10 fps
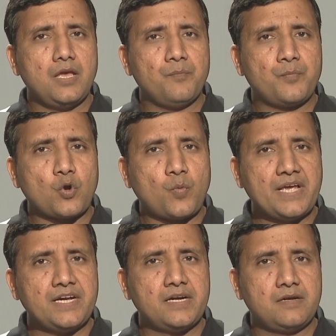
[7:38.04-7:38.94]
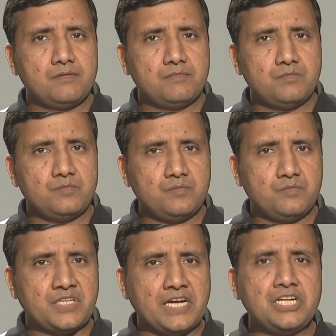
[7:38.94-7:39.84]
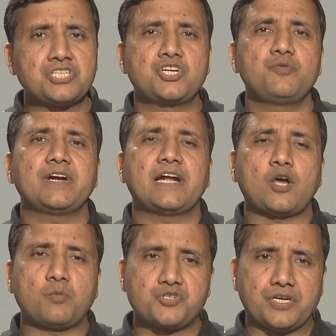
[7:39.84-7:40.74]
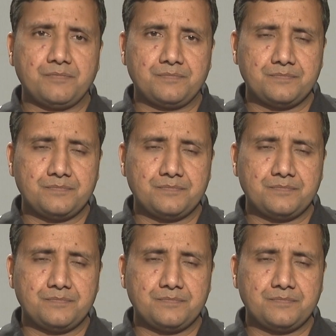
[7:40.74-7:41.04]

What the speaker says: provided the industry-wide adoption.